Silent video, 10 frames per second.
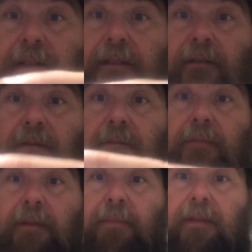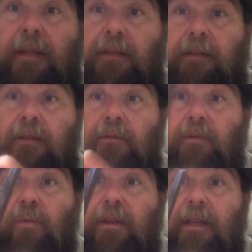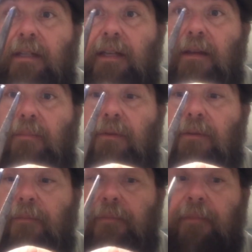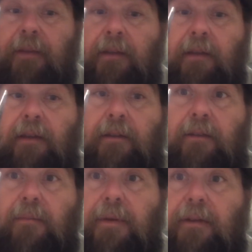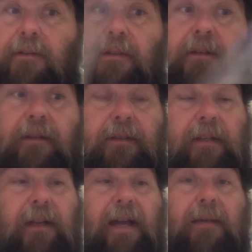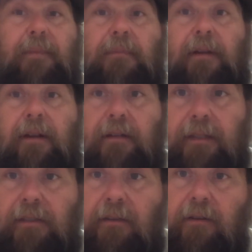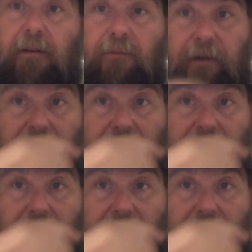end on them, but the way they taper, they're better than lineman pliers. I started off with